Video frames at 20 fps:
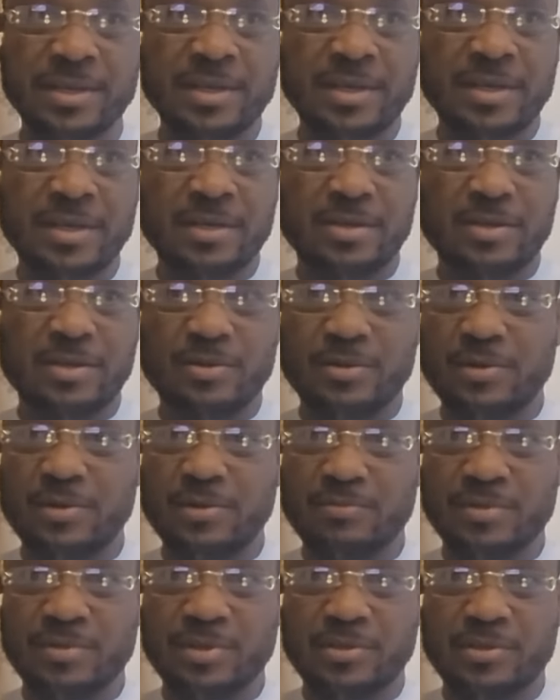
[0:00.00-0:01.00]
You
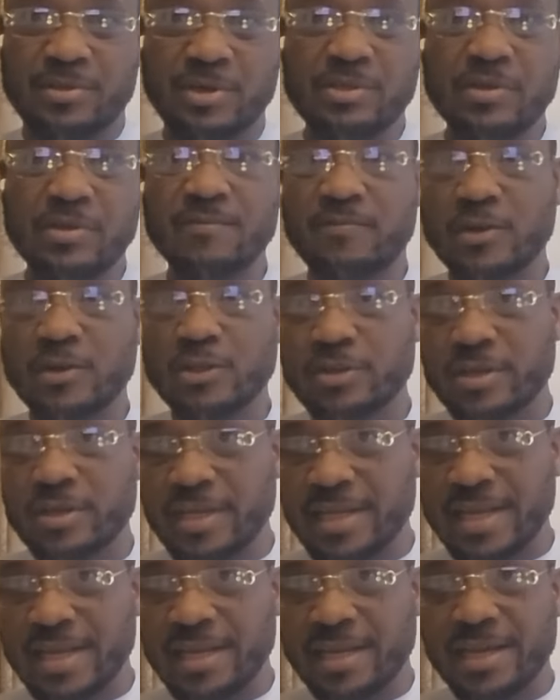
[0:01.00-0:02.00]
know, it's just unfortunate
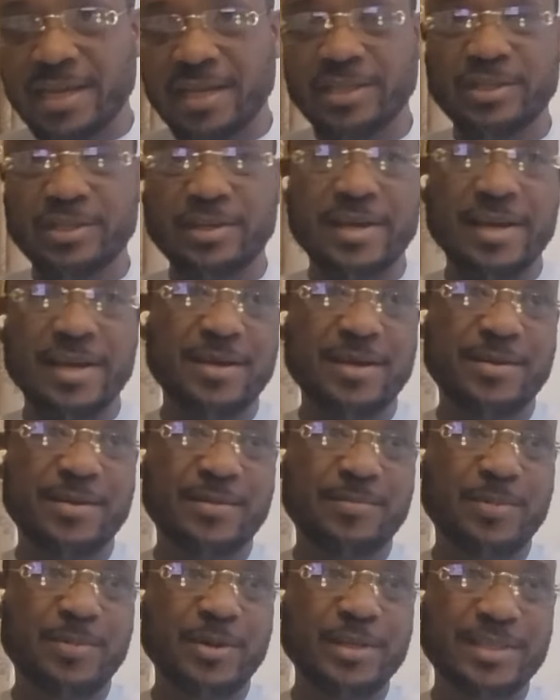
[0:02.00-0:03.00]
that in Nigeria,
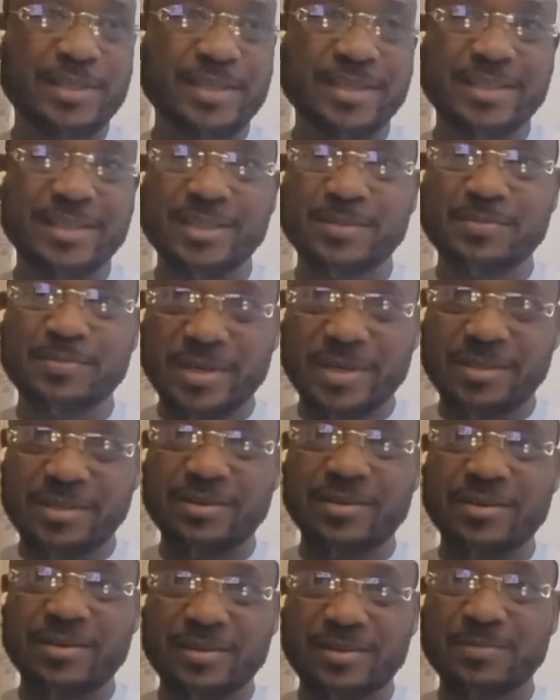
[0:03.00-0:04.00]
politics is based
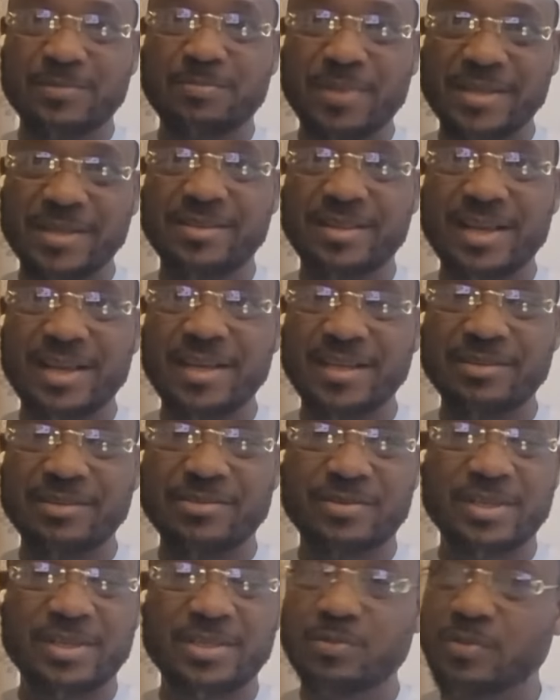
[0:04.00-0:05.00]
on personal
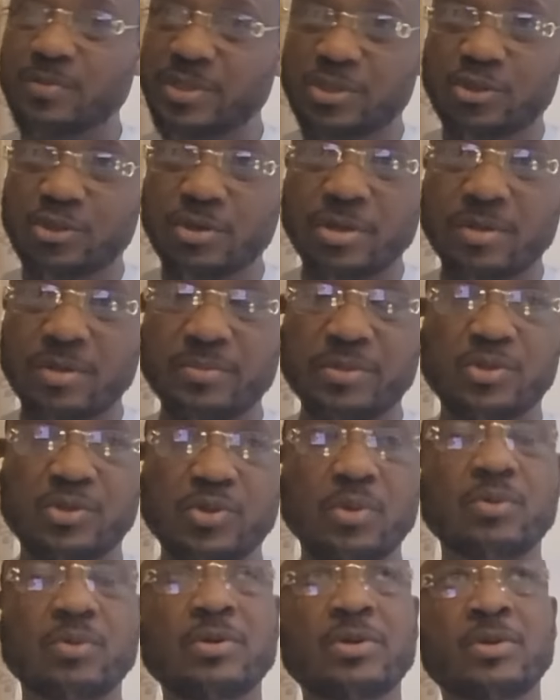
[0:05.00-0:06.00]
interest, which should not be
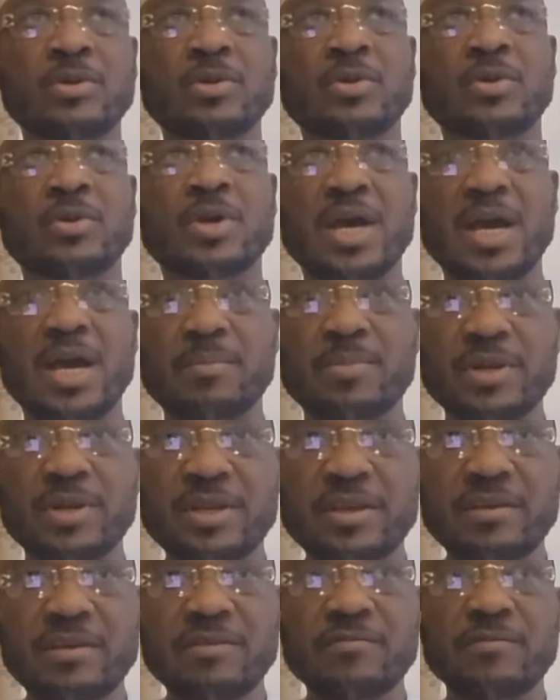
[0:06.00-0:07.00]
so. I
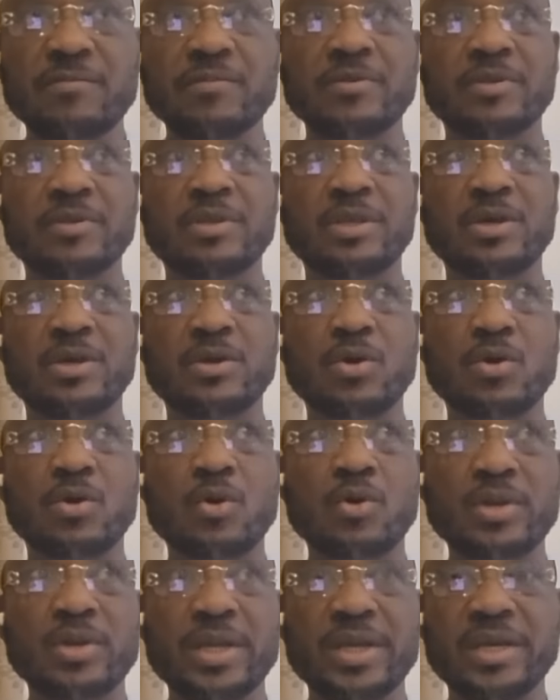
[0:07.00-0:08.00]
believe the
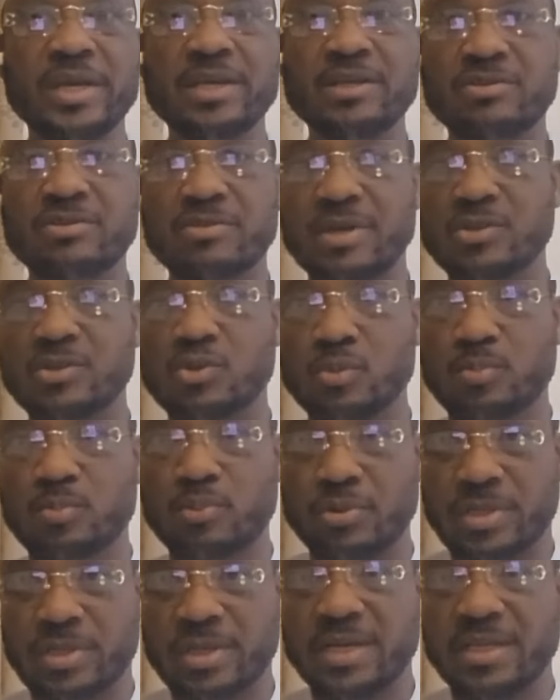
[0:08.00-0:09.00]
only interest to
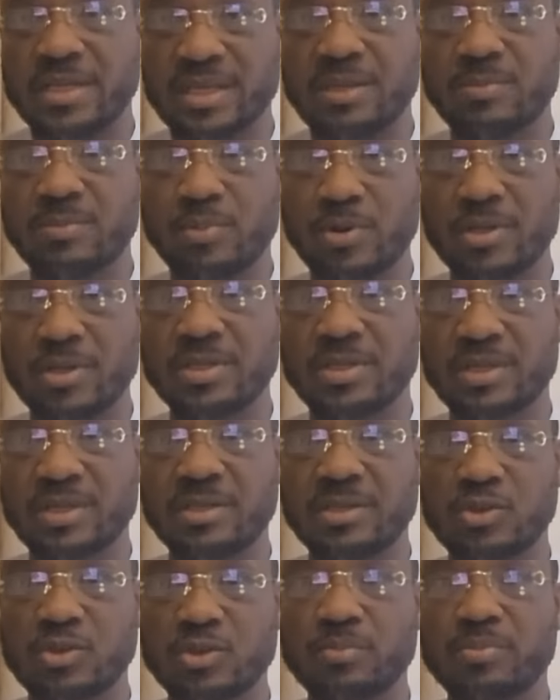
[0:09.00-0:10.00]
protect in politics
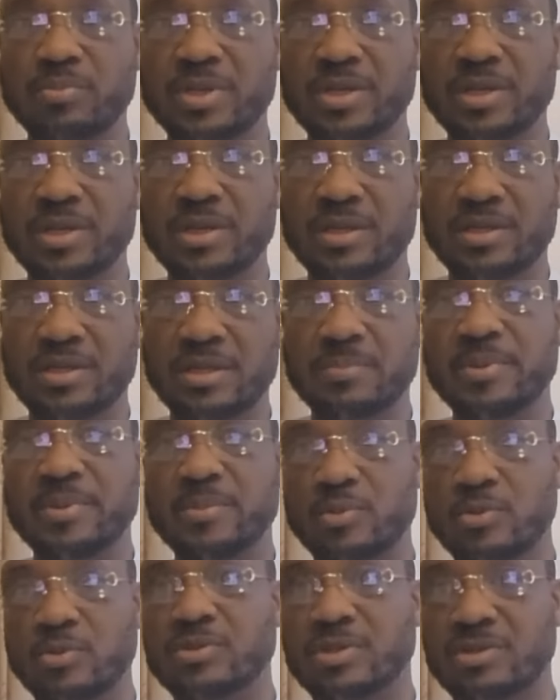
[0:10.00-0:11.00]
should be the
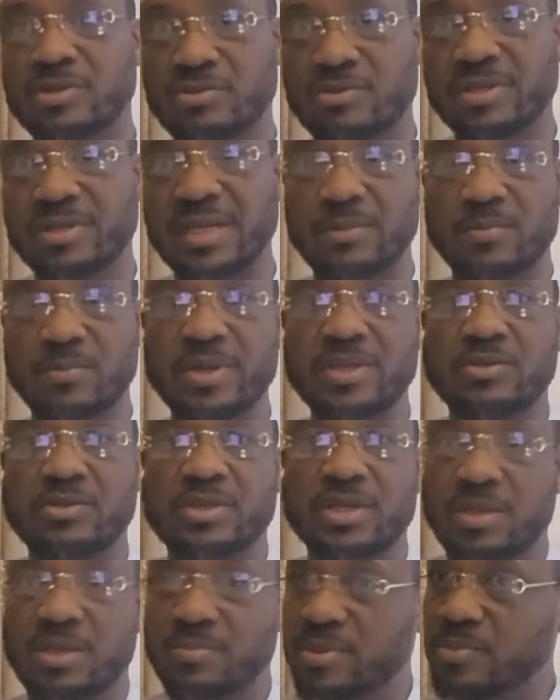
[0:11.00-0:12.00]
people's interest. And when you
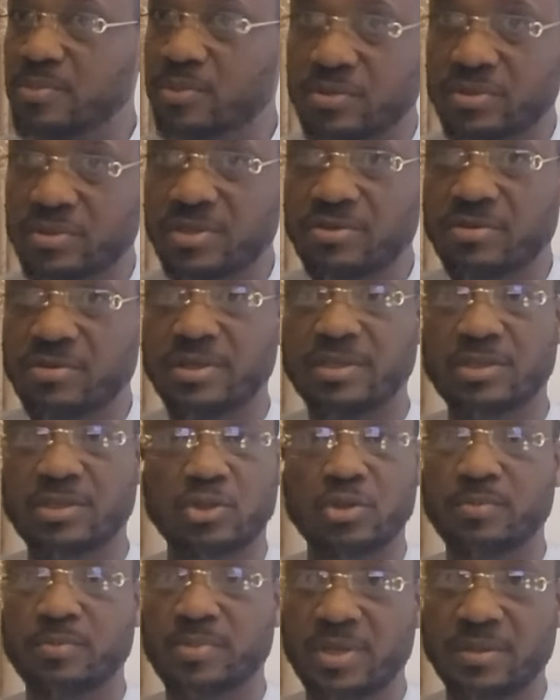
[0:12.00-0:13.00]
say the people's interest, it
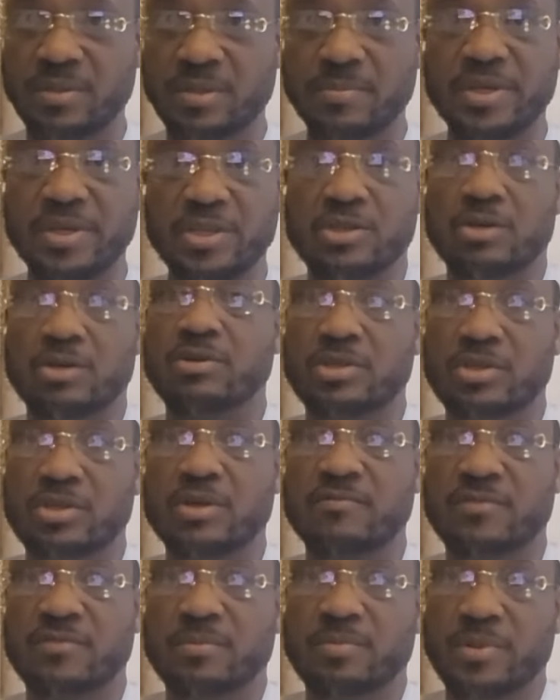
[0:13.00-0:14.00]
should be the majority
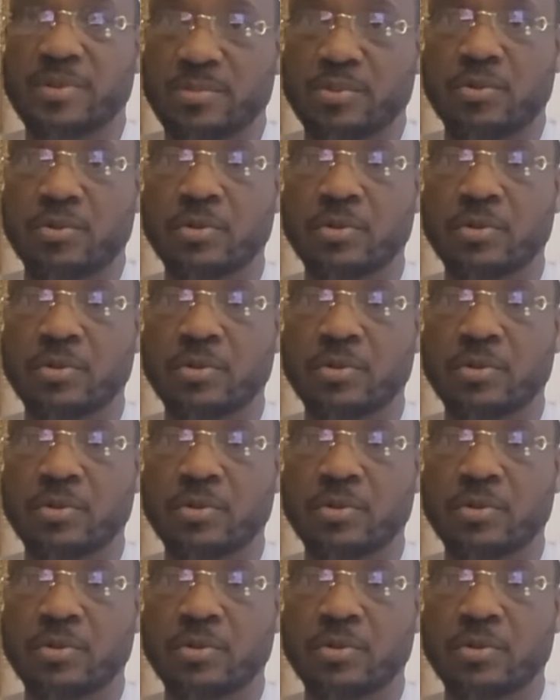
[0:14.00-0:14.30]
of the people.